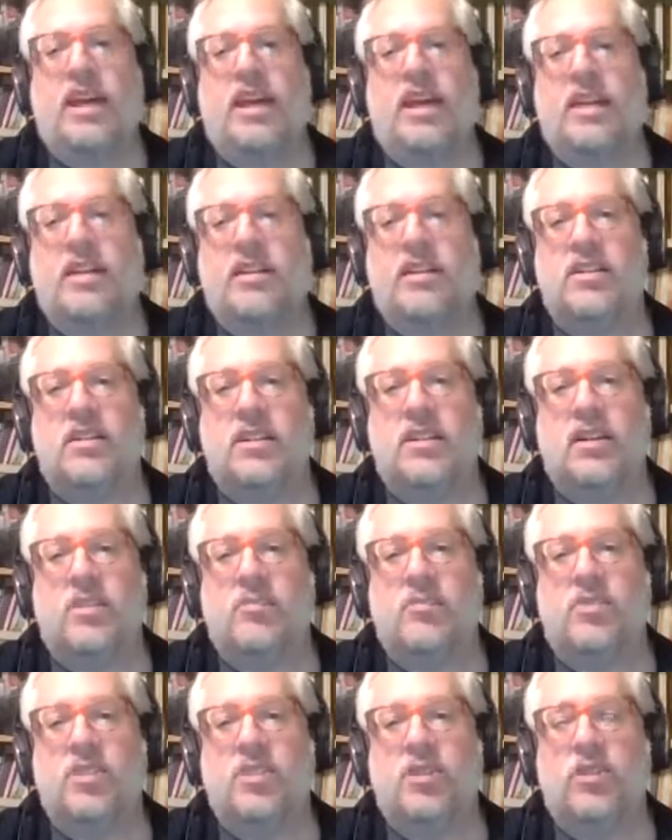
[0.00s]
And
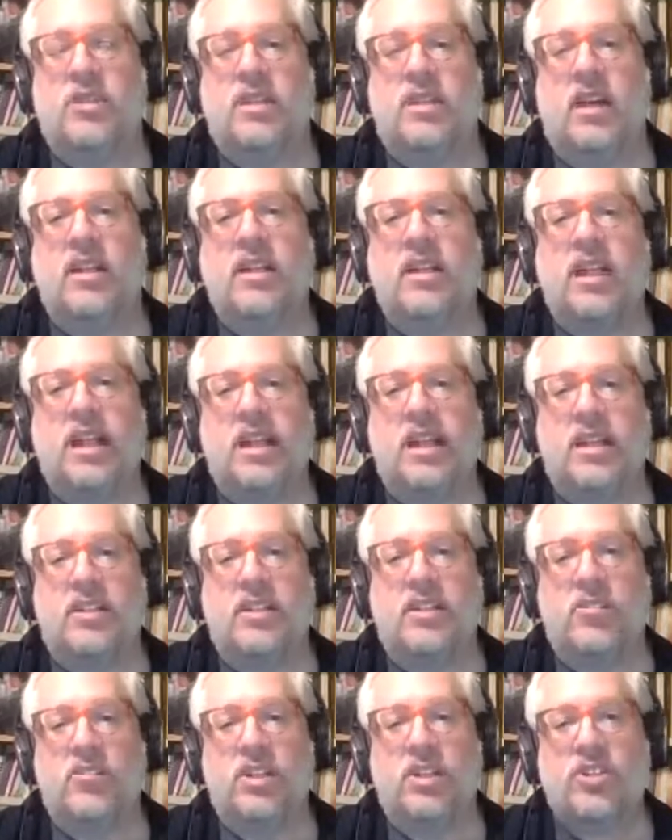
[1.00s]
so it's unlike a
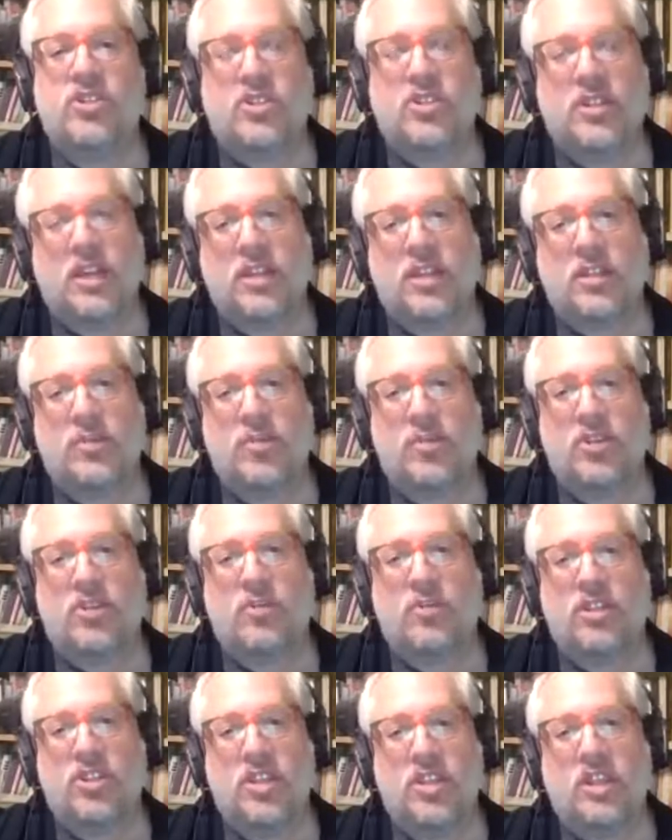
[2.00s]
traditional textbook,
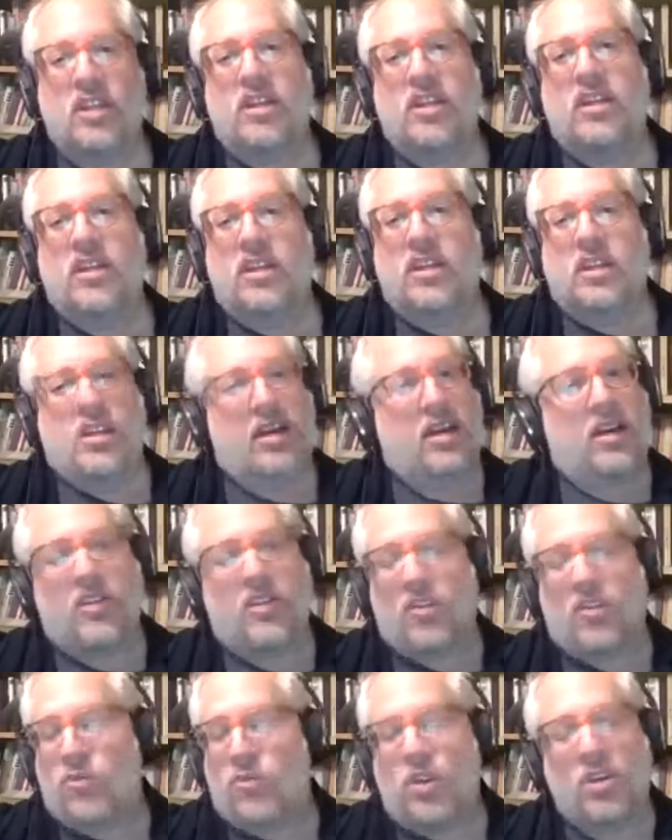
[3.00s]
which
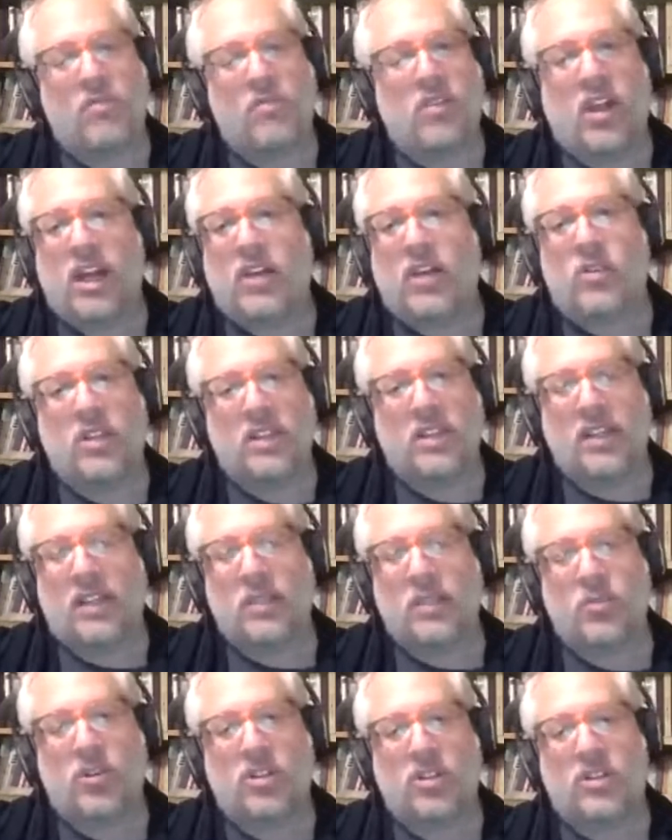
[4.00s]
they're wonderful high quality
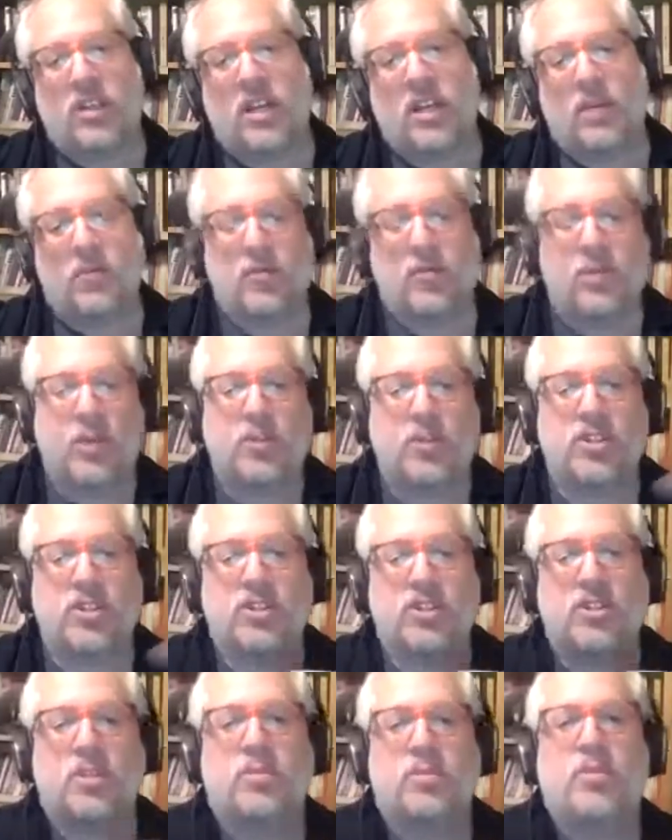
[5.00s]
textbooks that come from
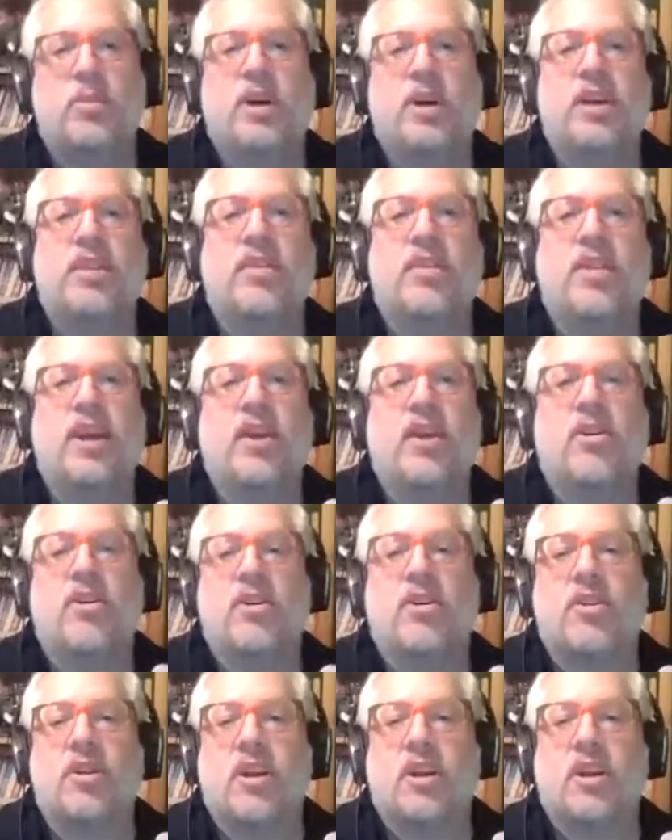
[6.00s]
publishers, but they are,